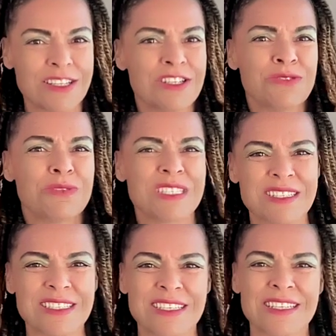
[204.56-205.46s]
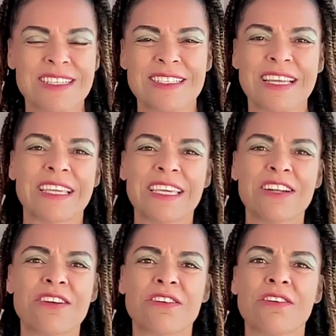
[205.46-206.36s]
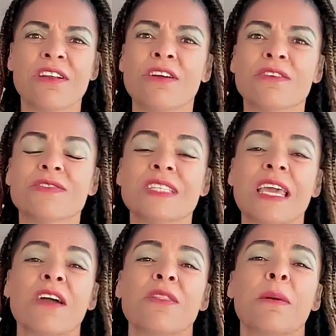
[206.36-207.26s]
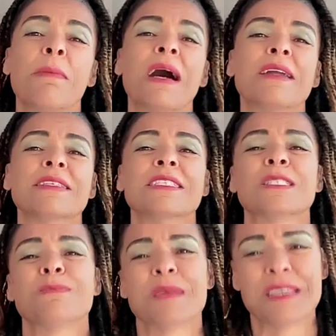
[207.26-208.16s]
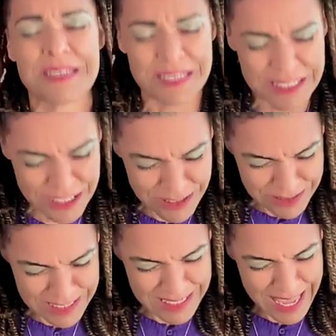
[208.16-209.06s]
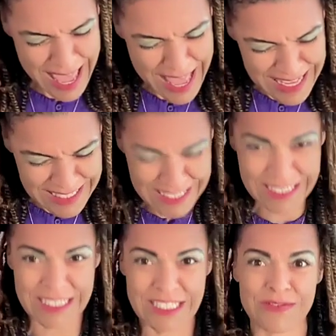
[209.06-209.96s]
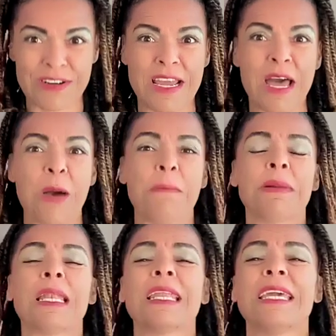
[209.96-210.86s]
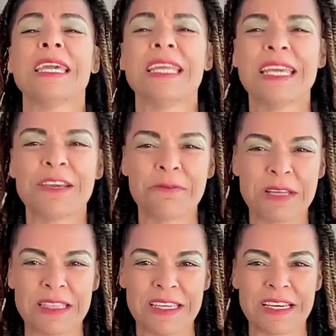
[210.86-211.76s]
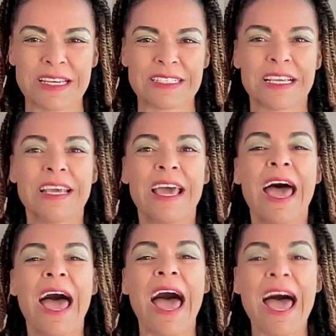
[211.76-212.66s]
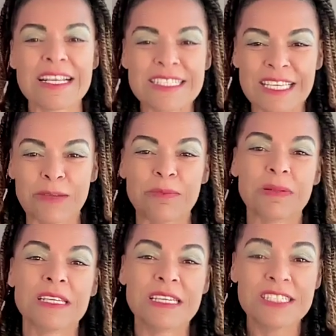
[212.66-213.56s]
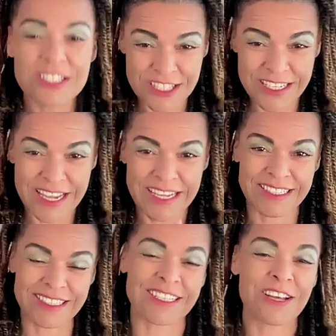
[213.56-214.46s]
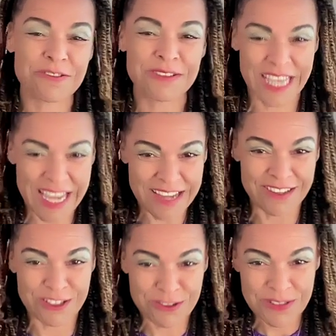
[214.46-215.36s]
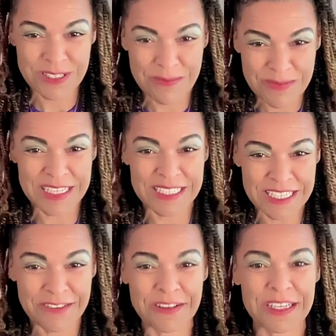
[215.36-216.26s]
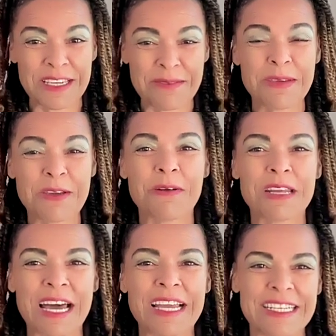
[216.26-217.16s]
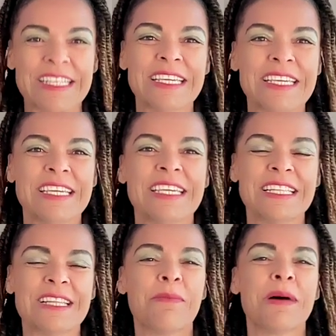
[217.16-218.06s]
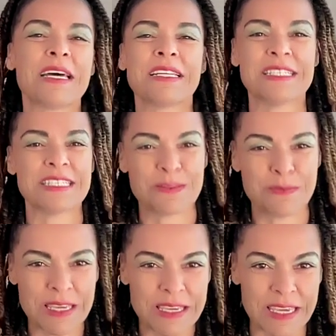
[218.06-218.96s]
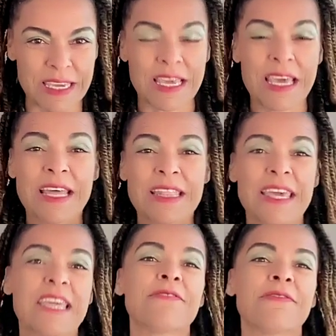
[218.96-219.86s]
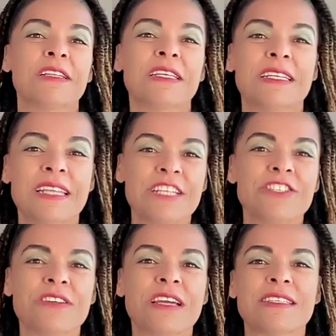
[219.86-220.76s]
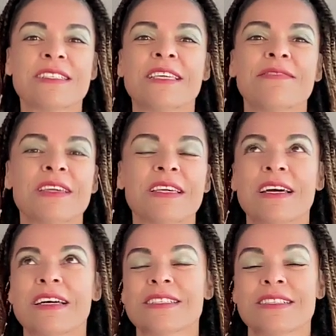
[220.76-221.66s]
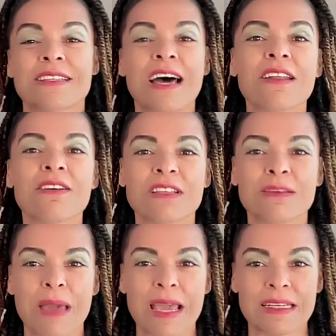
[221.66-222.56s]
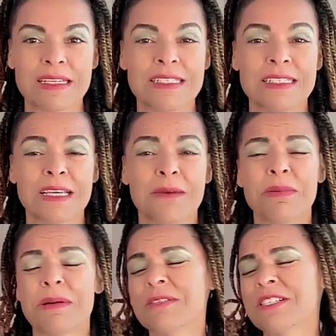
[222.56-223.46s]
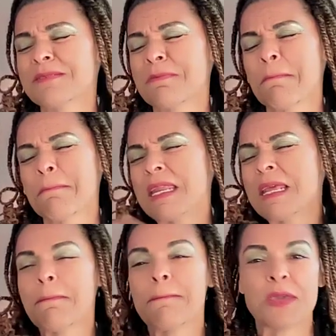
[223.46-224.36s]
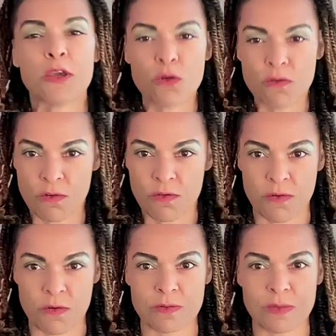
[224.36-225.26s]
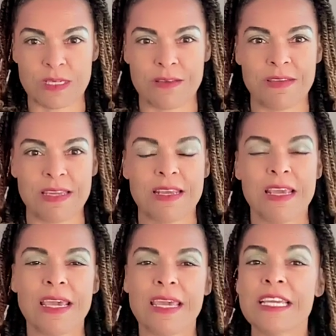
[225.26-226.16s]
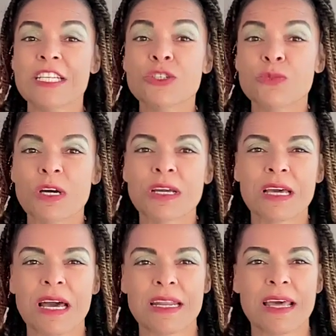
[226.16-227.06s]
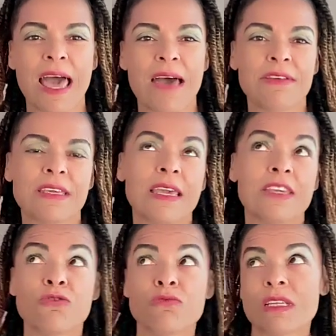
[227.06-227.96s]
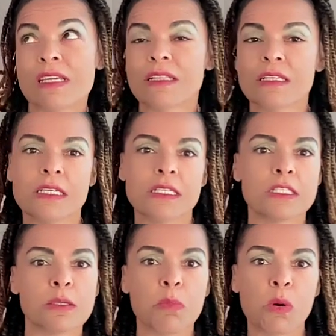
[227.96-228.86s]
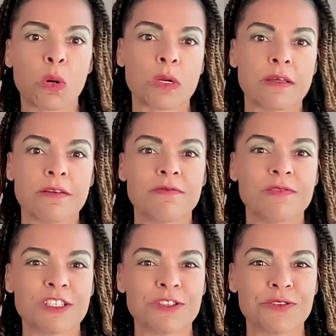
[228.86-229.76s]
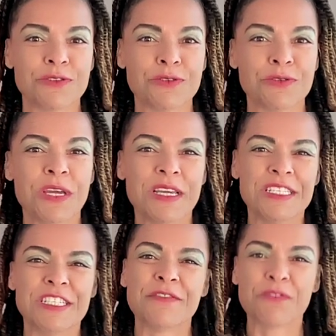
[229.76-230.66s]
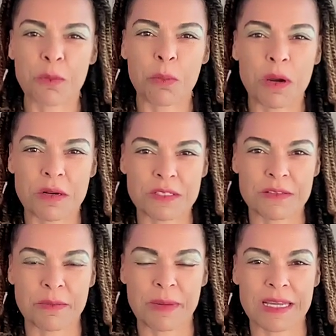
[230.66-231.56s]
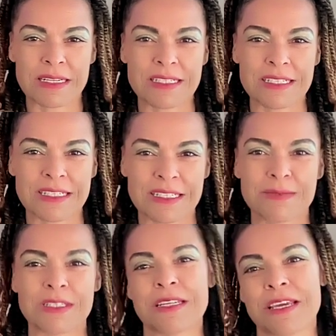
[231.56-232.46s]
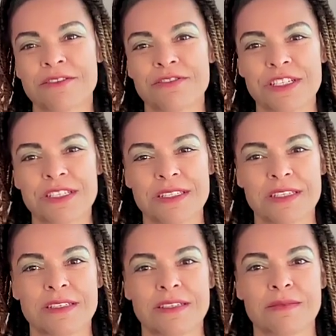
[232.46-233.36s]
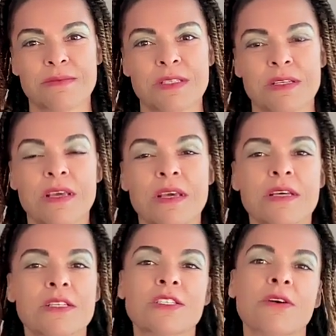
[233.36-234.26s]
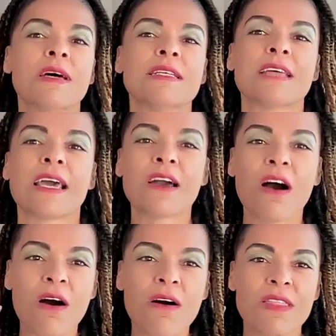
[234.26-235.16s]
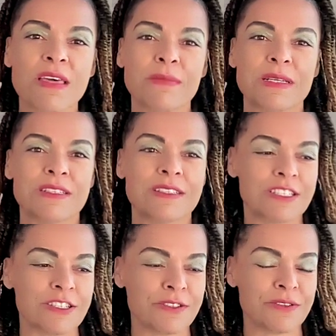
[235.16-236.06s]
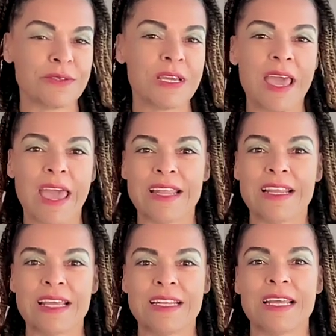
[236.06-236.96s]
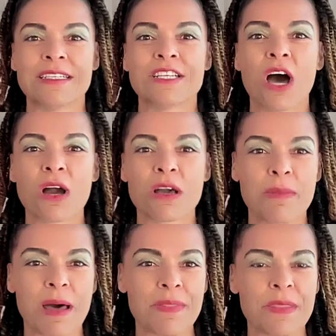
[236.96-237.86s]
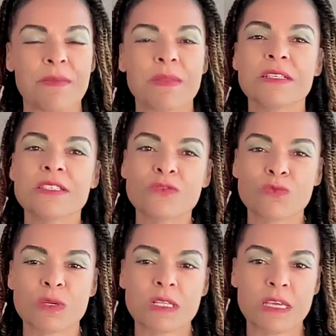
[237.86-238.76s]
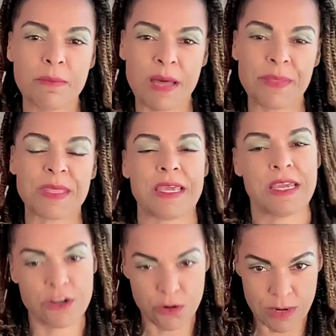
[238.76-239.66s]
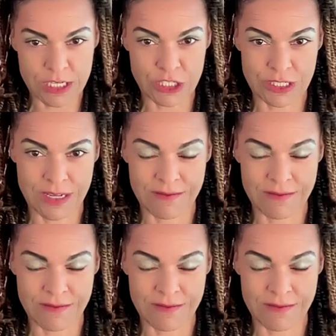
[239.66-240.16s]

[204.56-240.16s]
nuisances that get on our nerves. They are the body speaking to us, asking us for help, pleading with us, asking, please change, slow down, do something different, give me what I need. The body is speaking. Thankfully, nature has given us not only magnesium, but just many beautiful forms of it. Each one kind of having a uniquely supportive to different parts of the body systems and energy systems. So as I call them into and talk about them, this is really about the integration